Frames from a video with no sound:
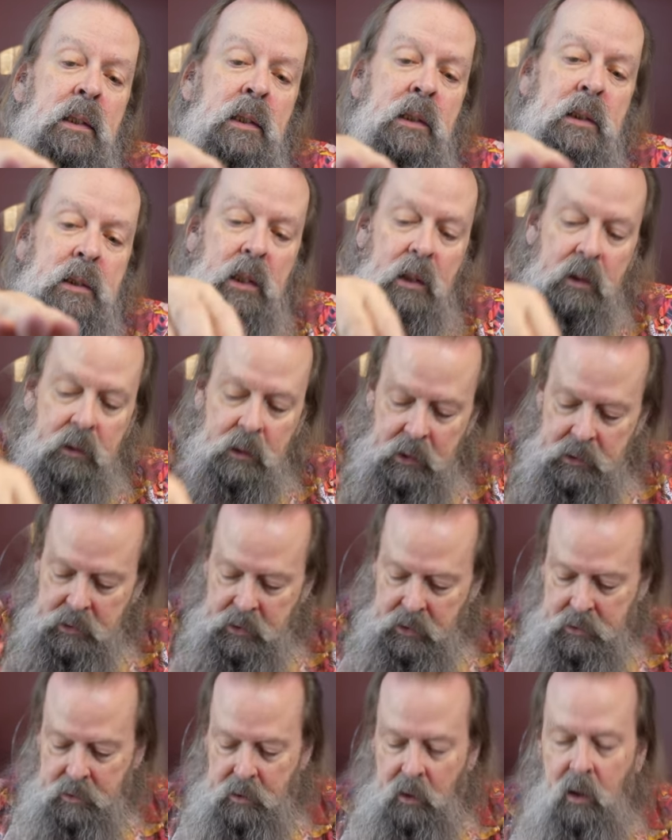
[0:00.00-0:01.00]
So, because
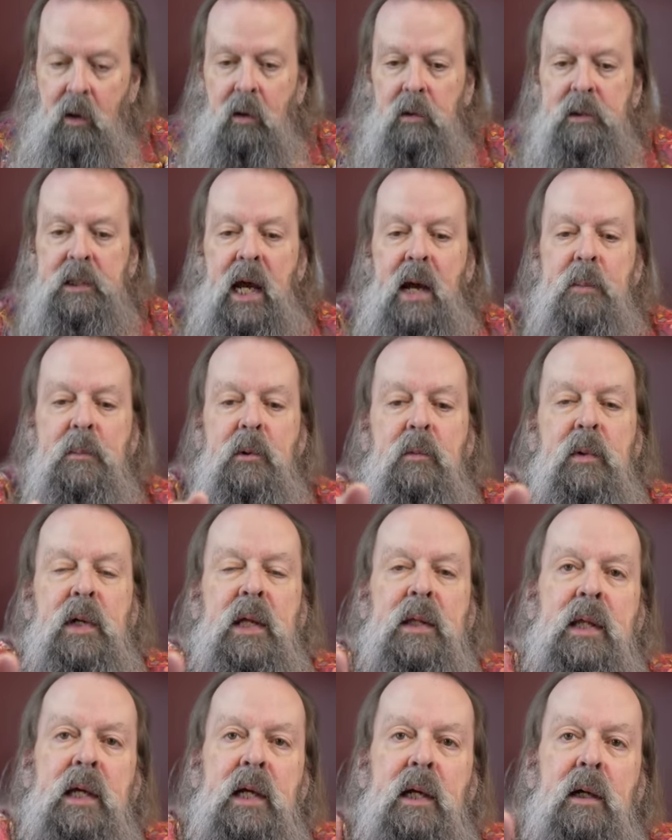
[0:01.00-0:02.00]
there's the whole table
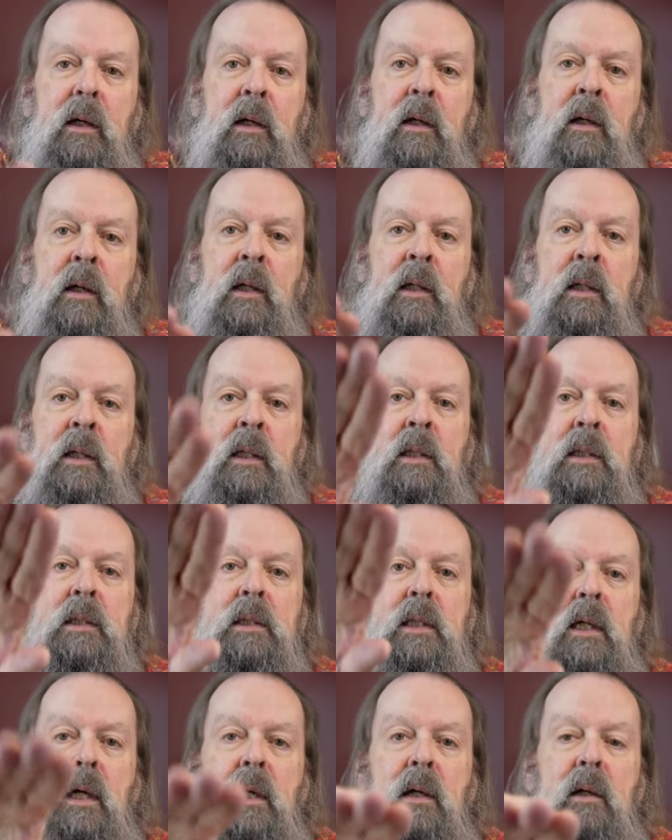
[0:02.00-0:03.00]
width here.
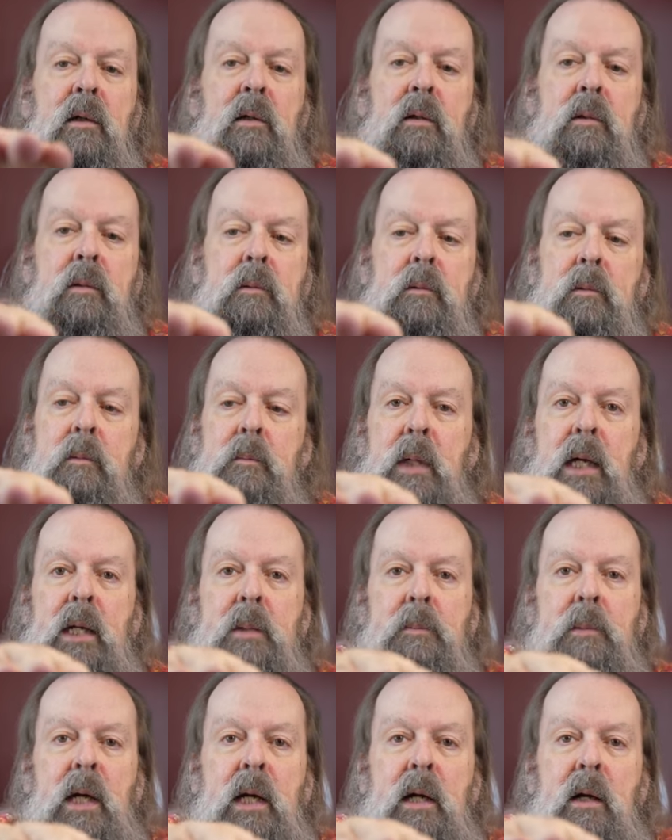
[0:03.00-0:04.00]
So my,
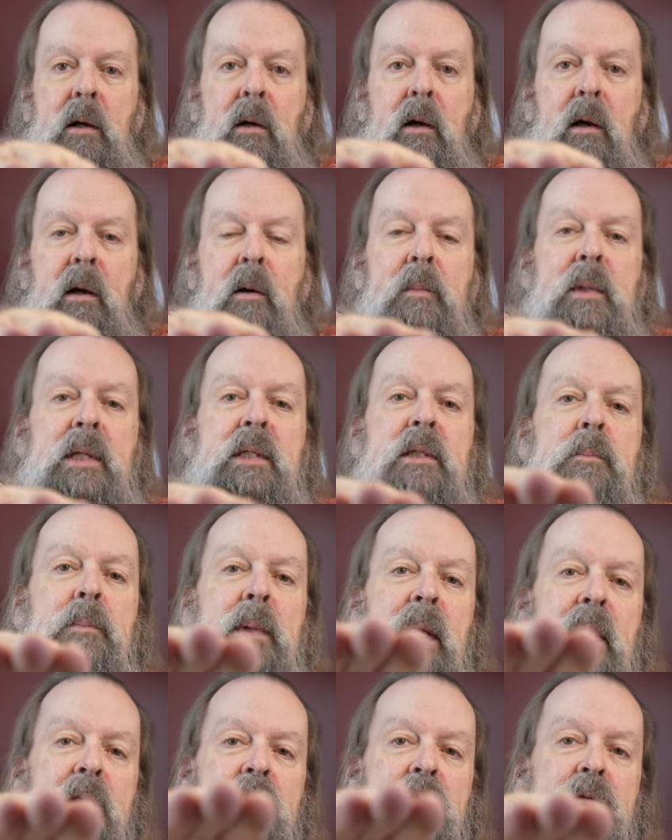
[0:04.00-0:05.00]
my arm is
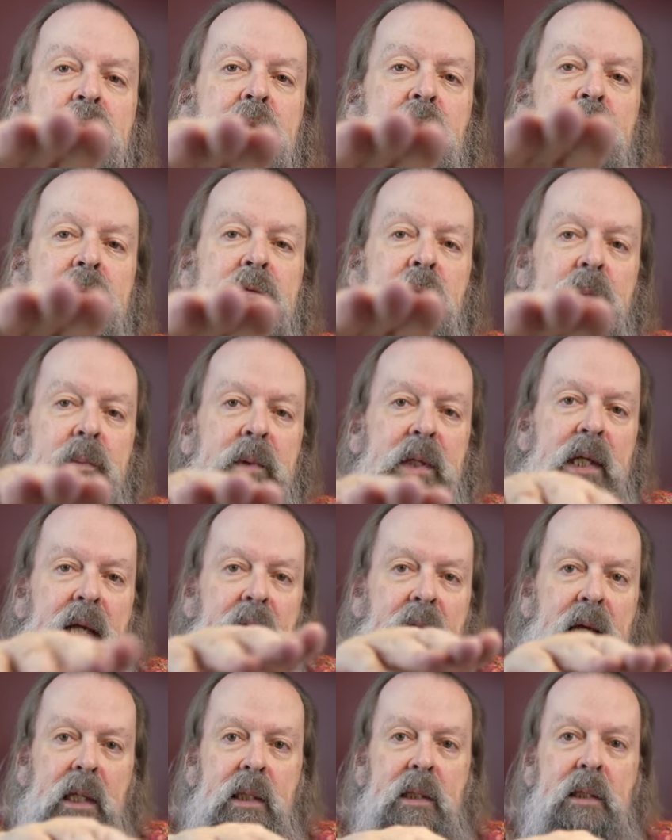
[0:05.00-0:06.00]
about a foot from the
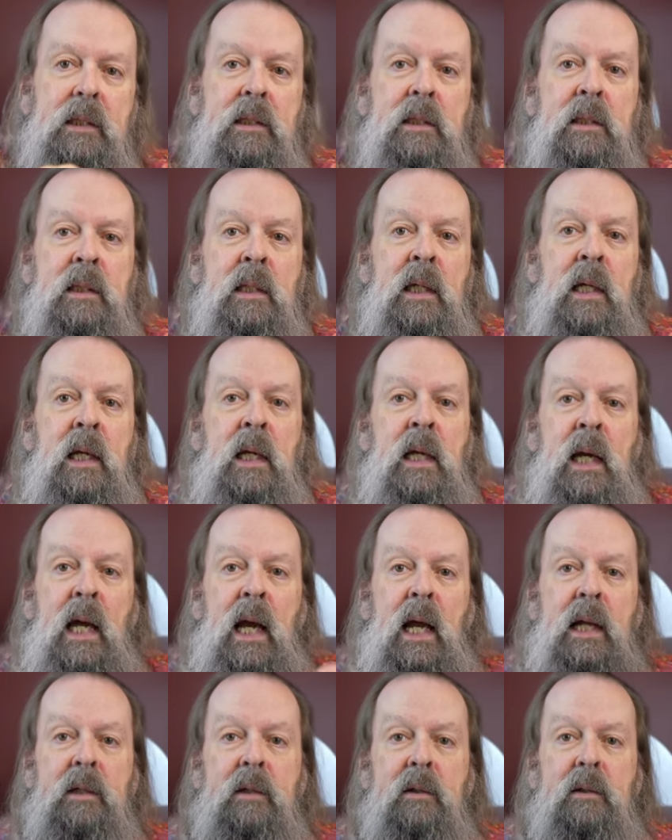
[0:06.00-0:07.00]
lens.
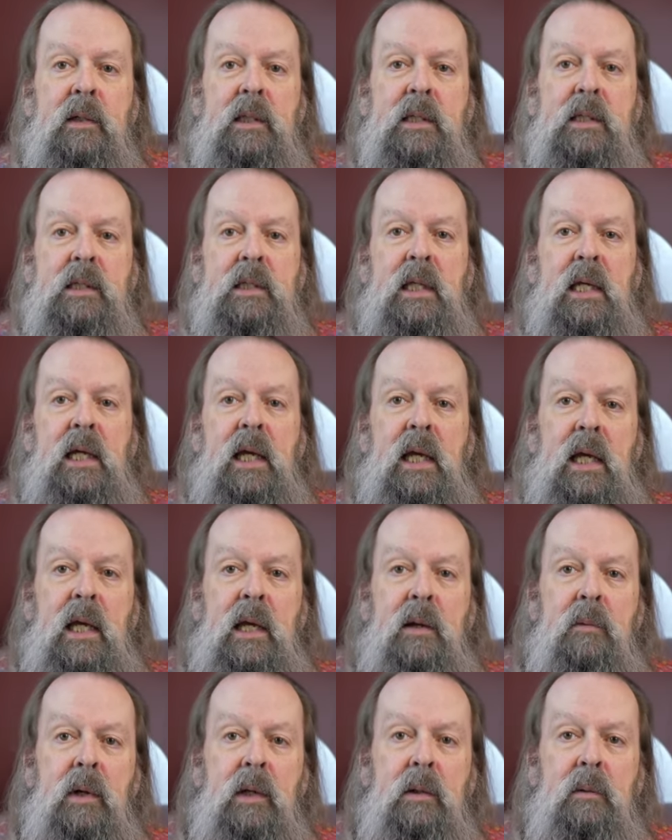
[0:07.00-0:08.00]
And you can
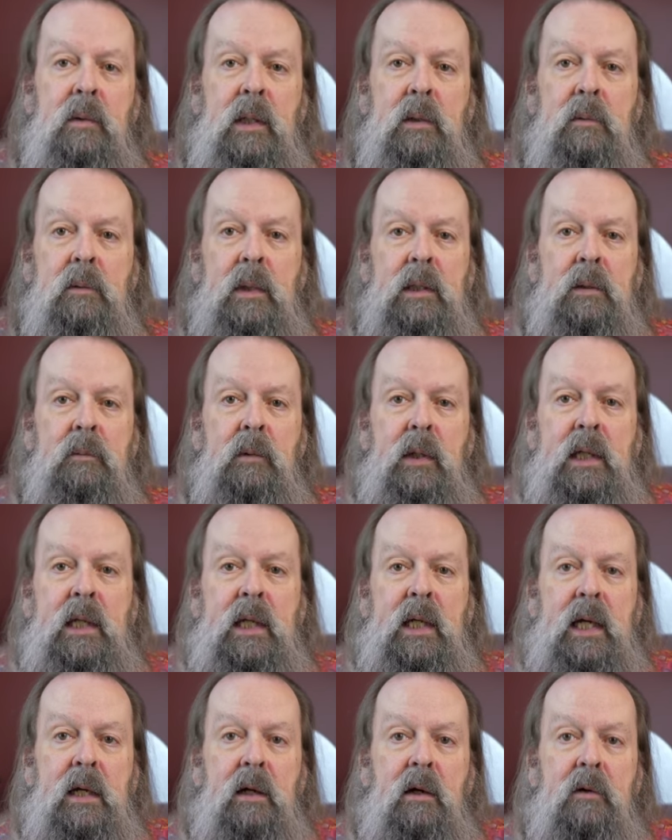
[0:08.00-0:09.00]
see, what, what, what, what do you
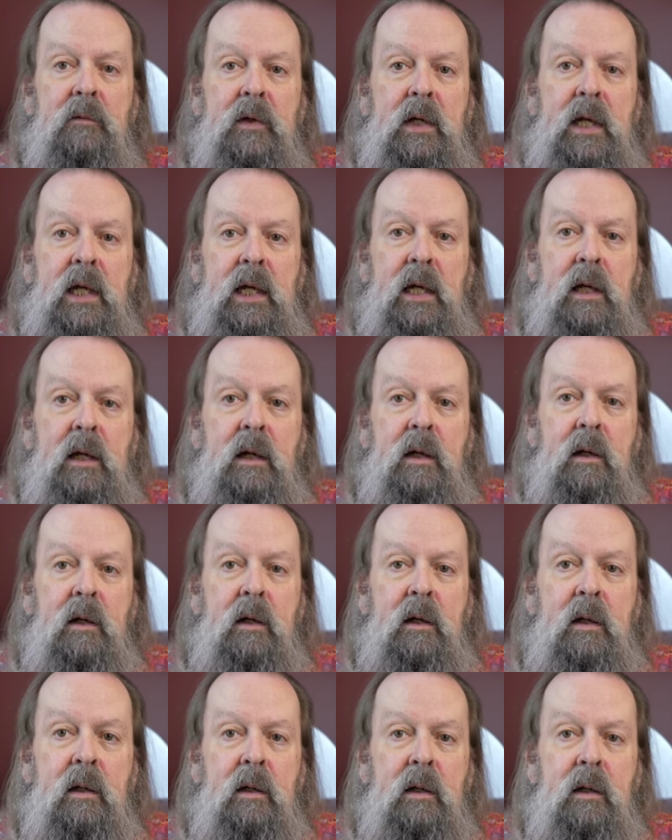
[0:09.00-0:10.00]
get over
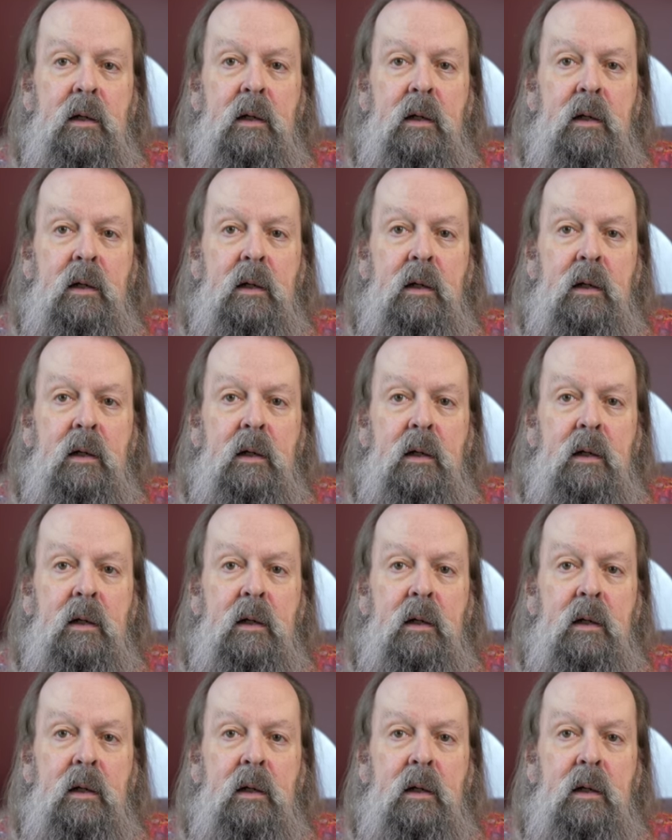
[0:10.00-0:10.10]
here?